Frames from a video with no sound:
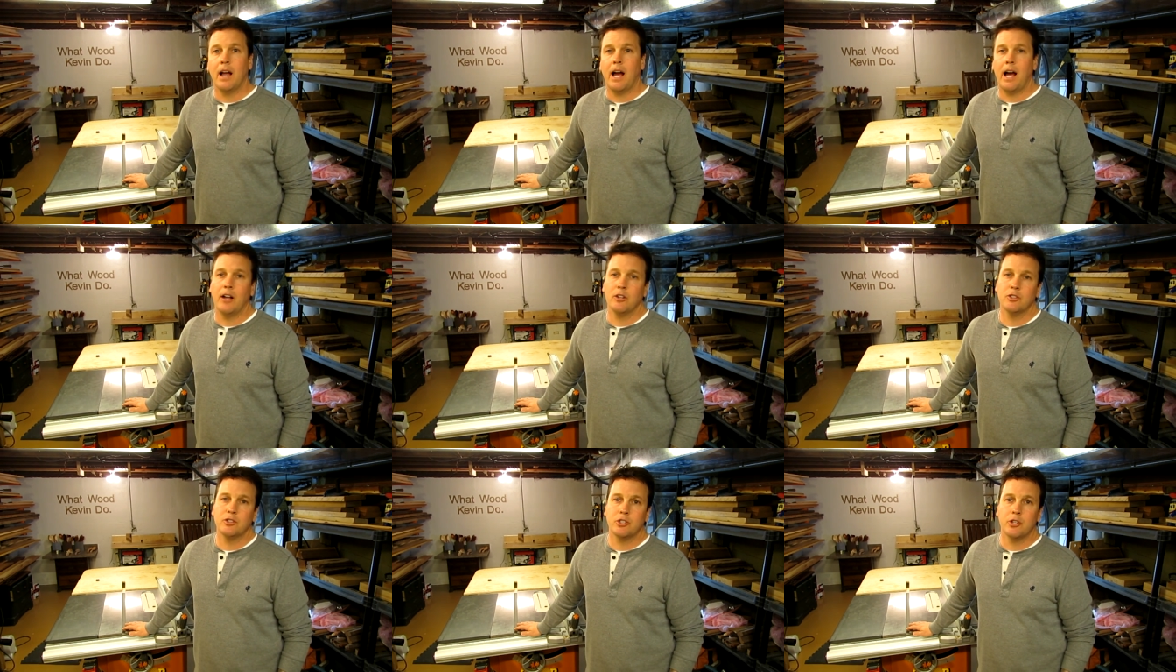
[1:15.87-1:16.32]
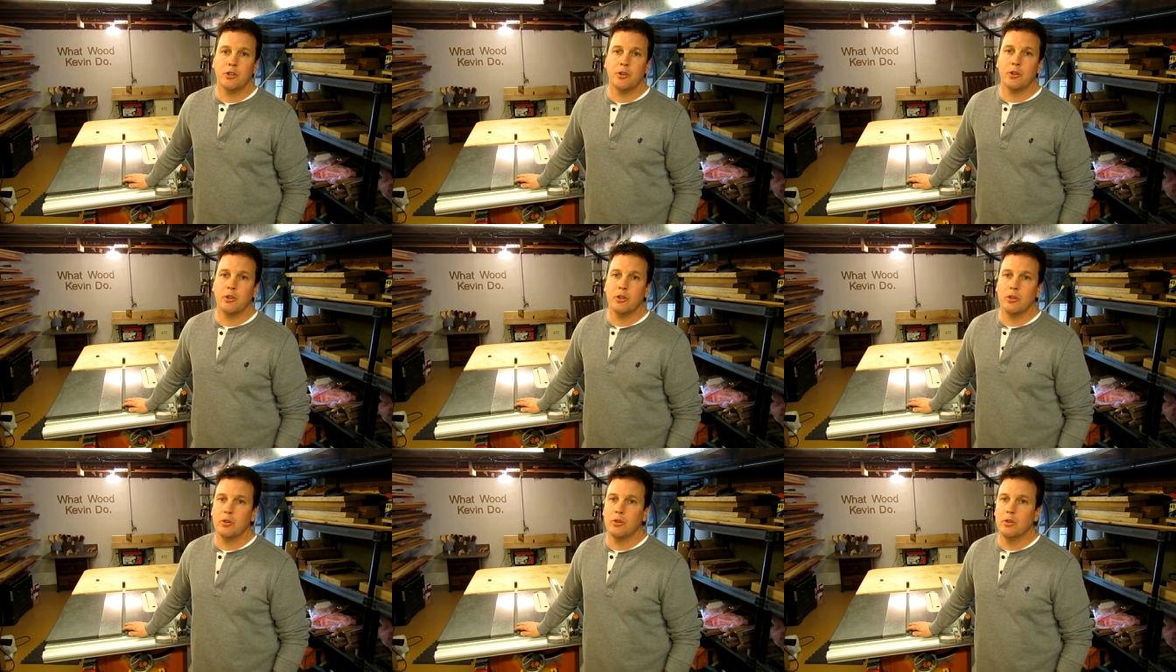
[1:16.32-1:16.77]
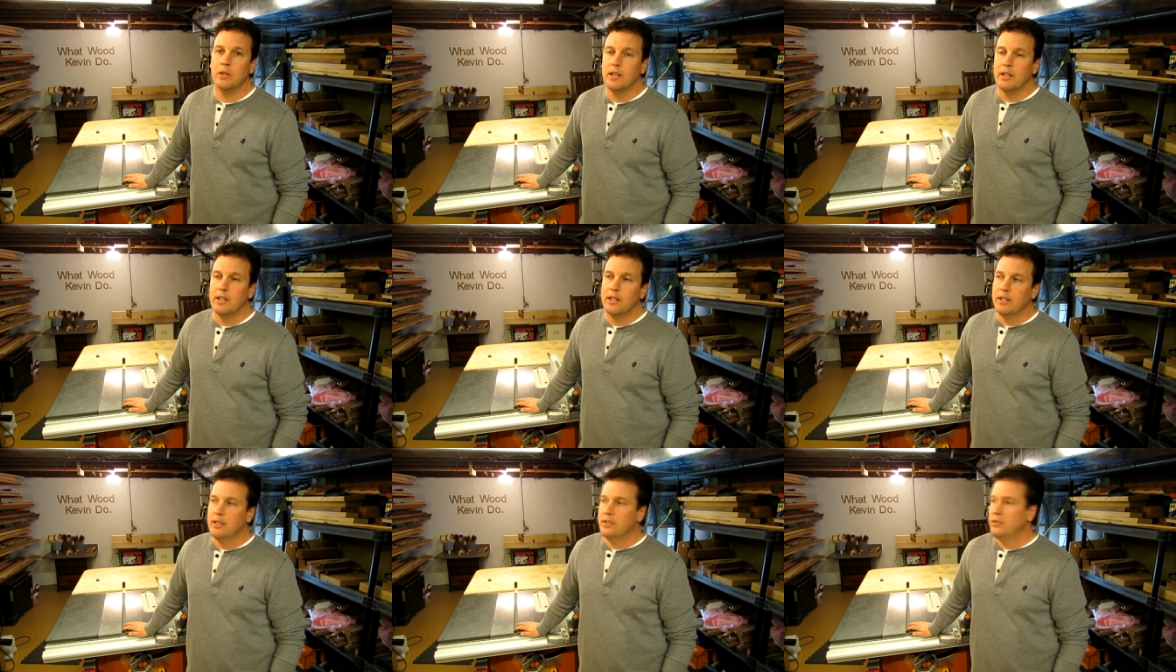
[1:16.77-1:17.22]
I'll show you
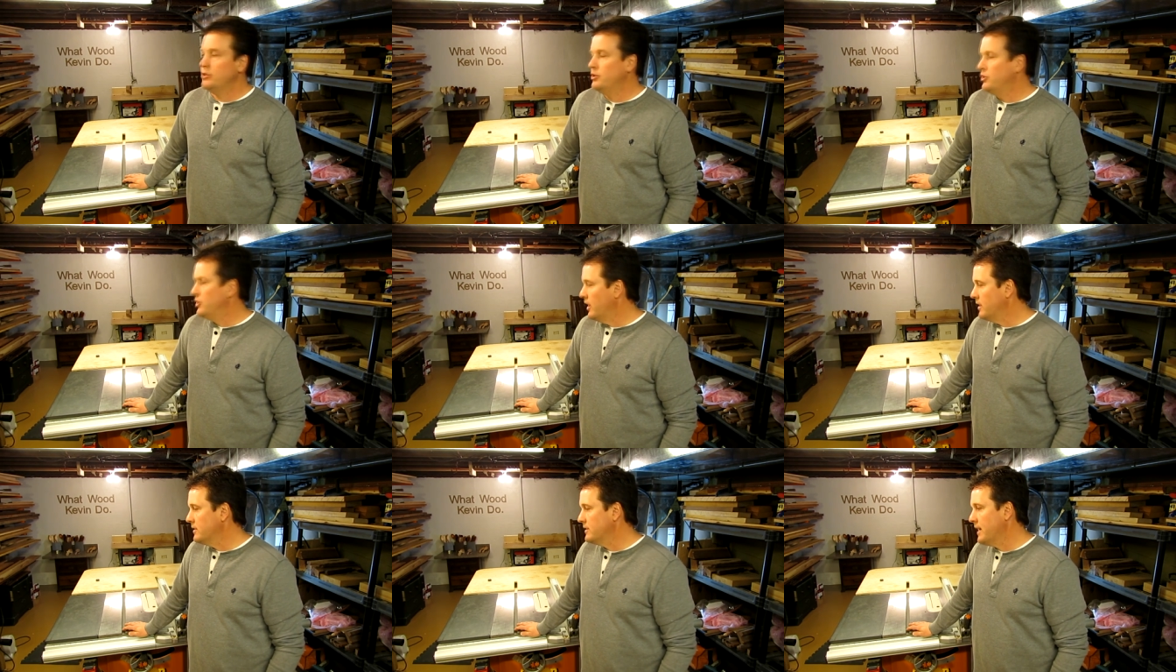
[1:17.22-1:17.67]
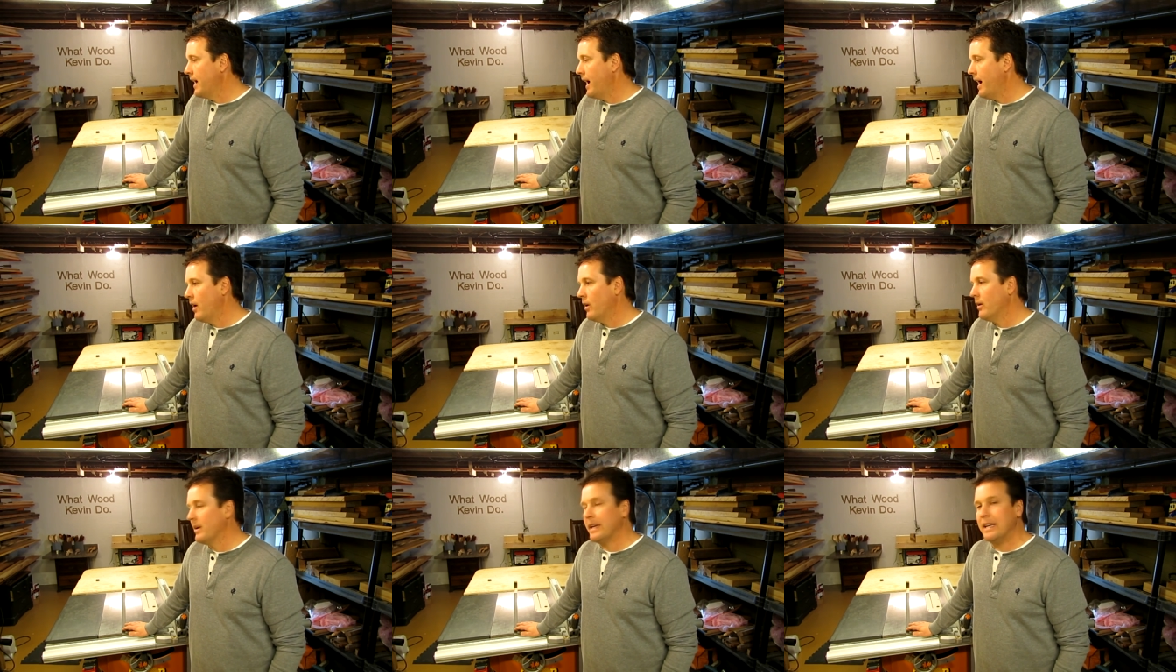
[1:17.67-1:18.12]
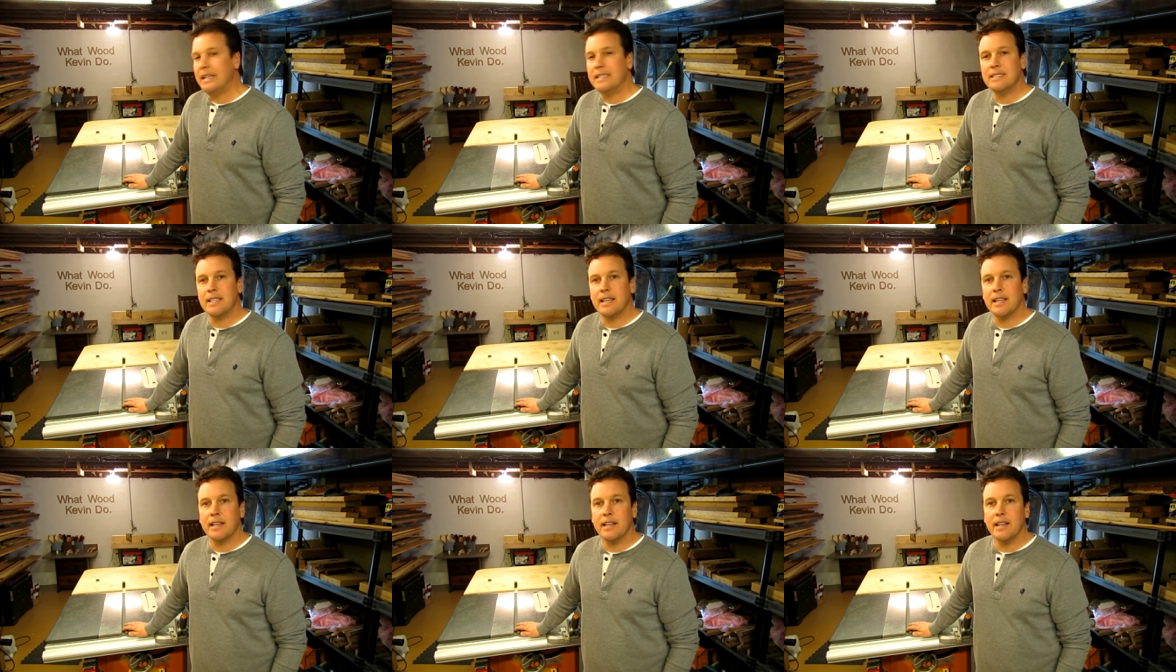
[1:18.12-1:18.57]
just how
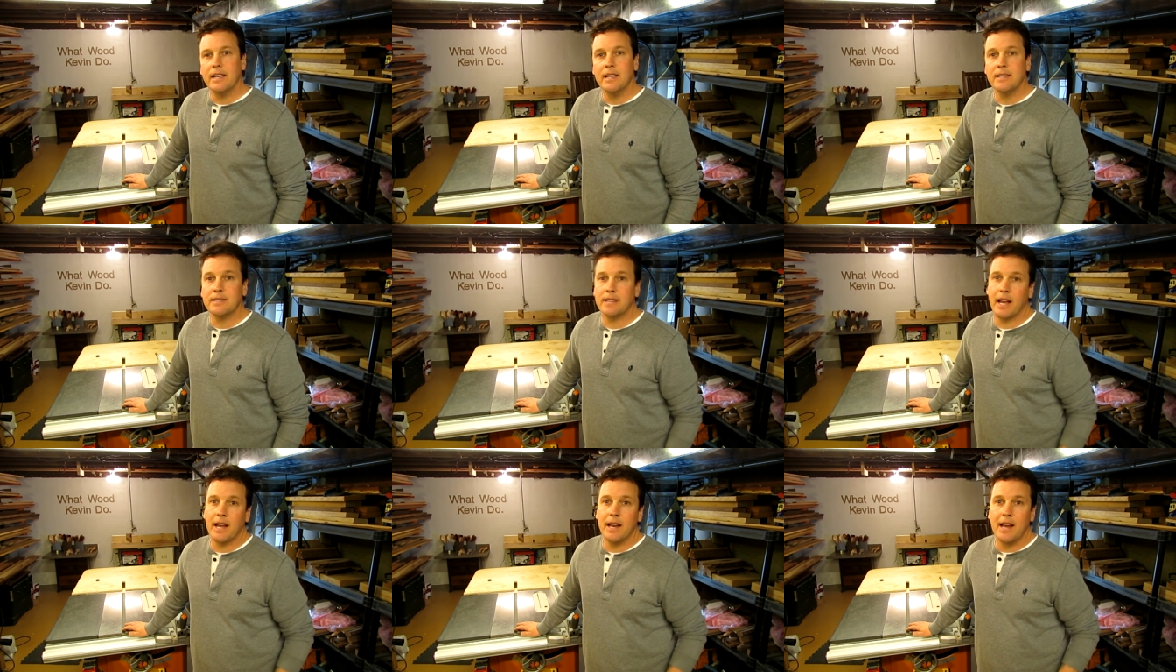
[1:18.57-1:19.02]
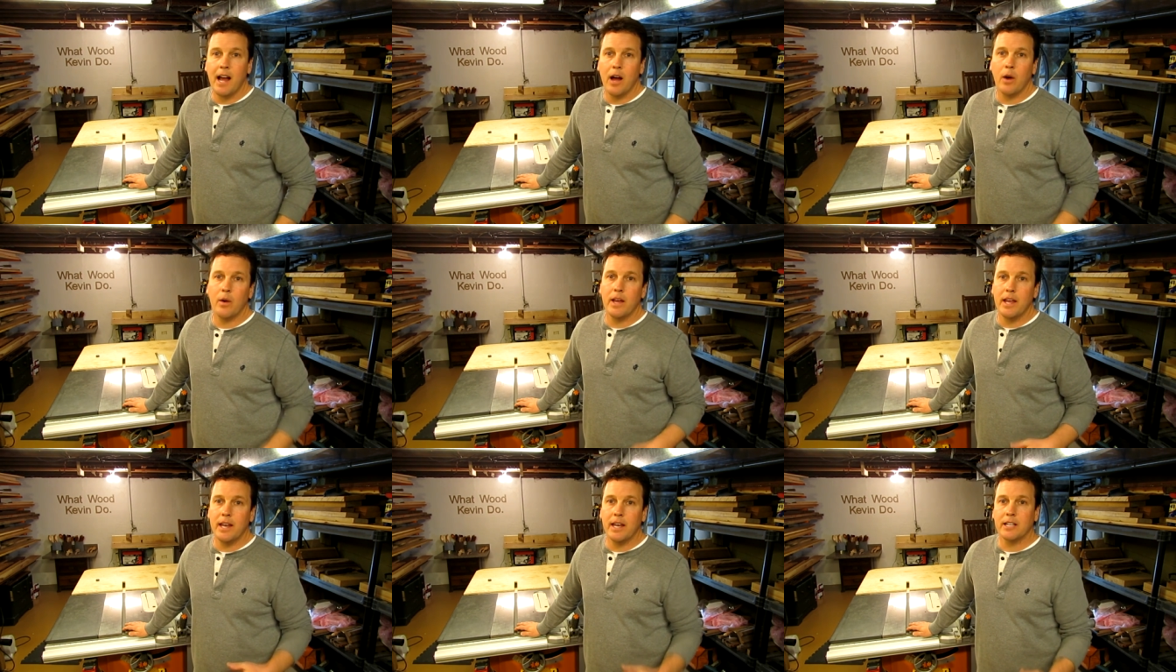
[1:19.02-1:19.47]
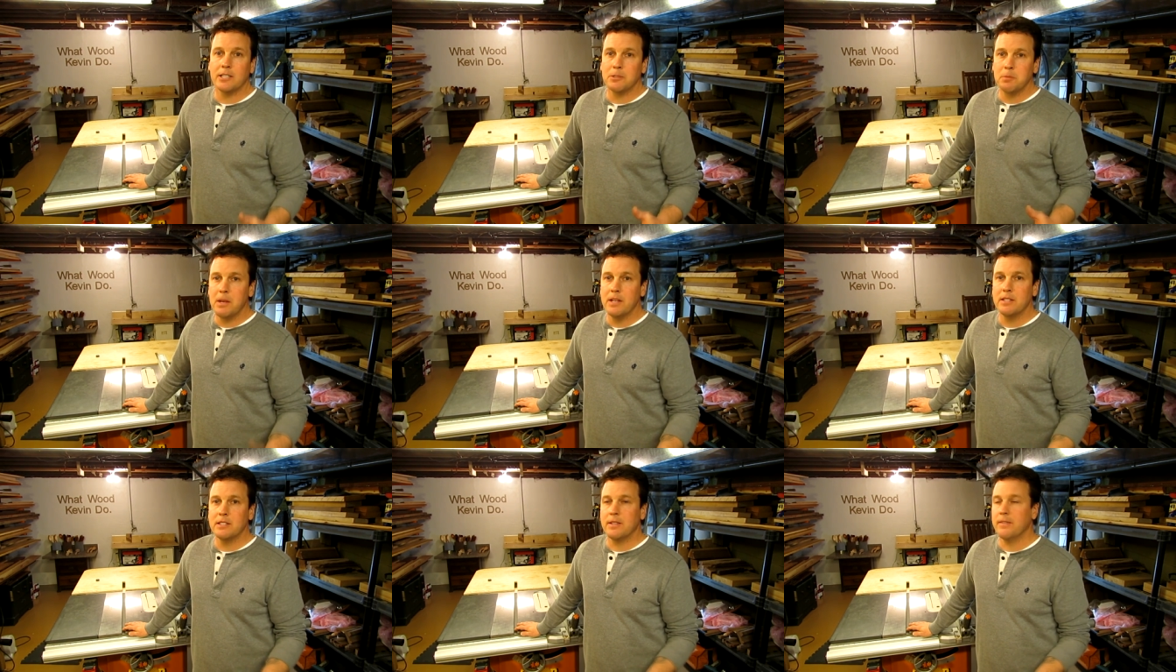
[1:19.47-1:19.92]
easy it is and how
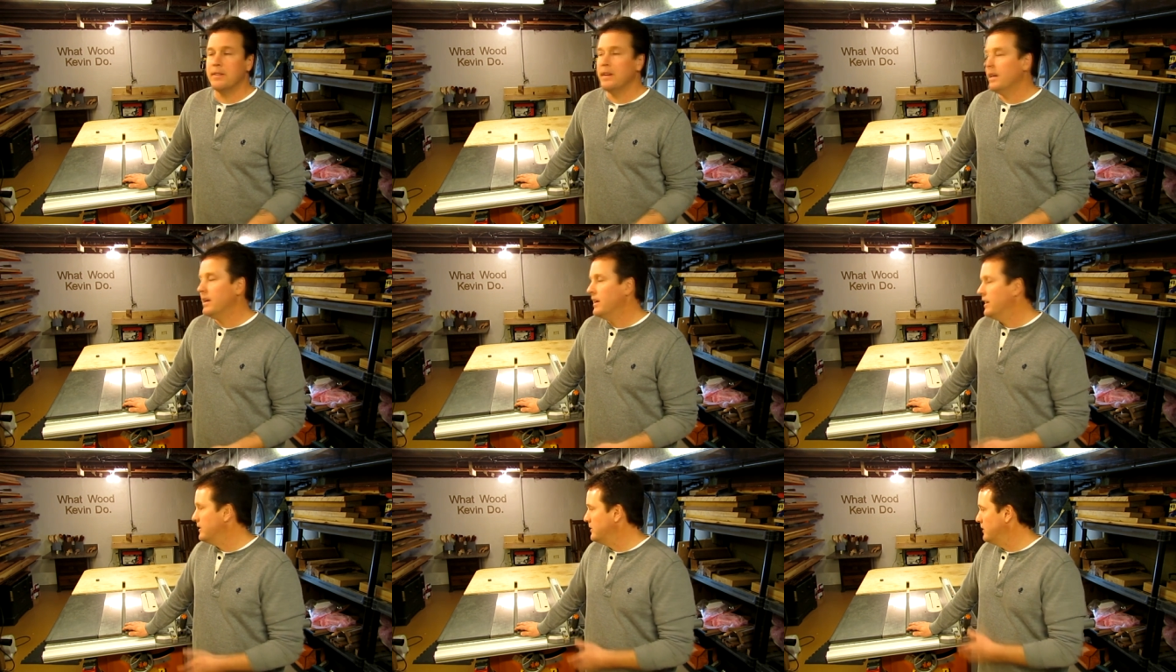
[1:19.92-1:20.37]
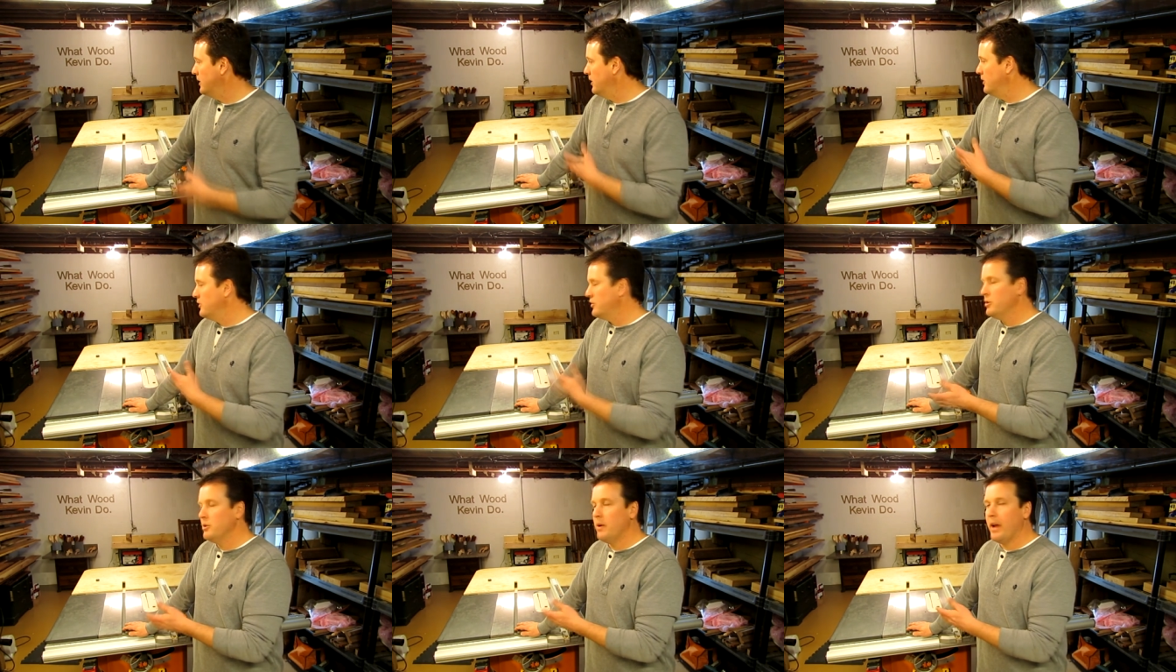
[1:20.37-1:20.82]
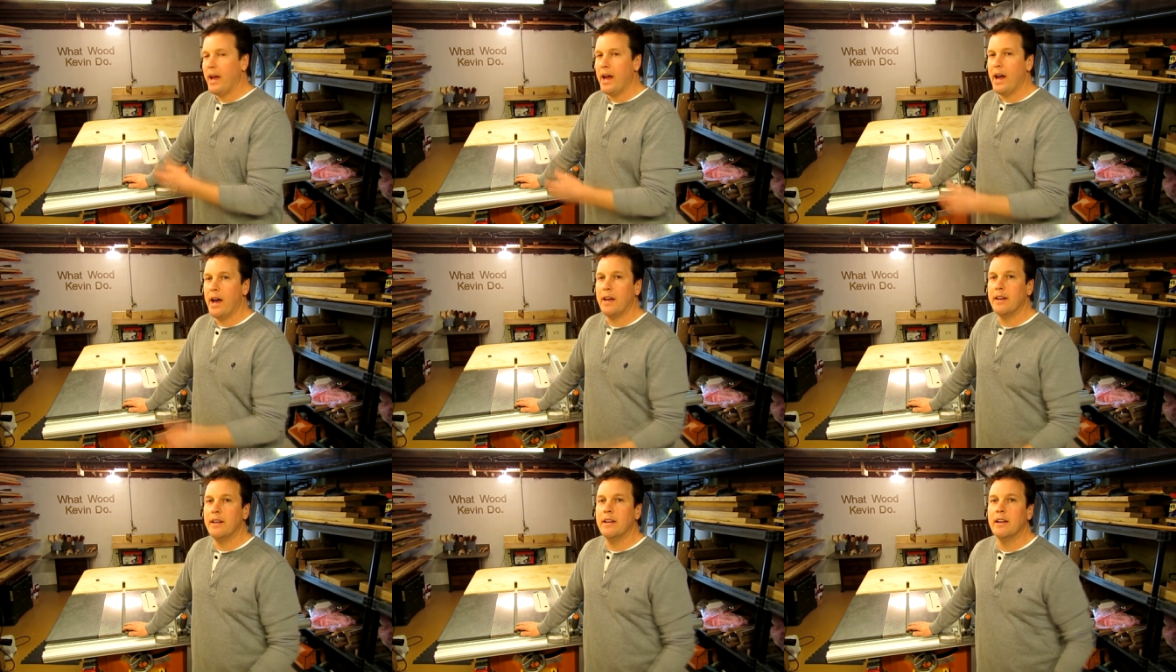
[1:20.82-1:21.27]
inexpensive it is to
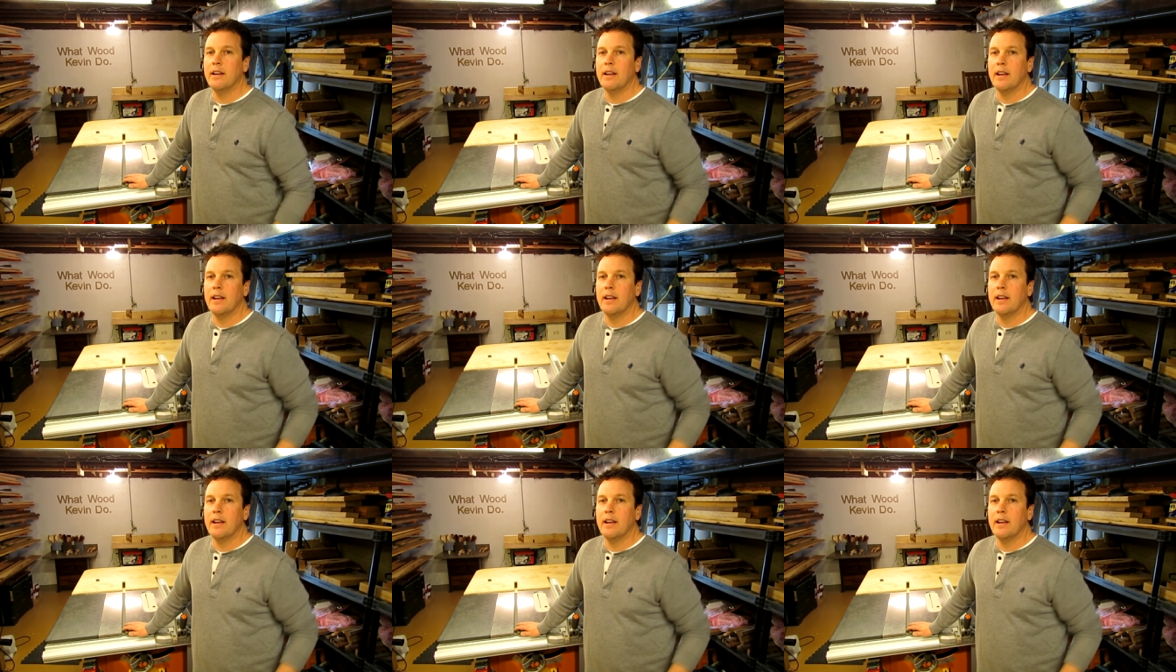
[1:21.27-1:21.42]
add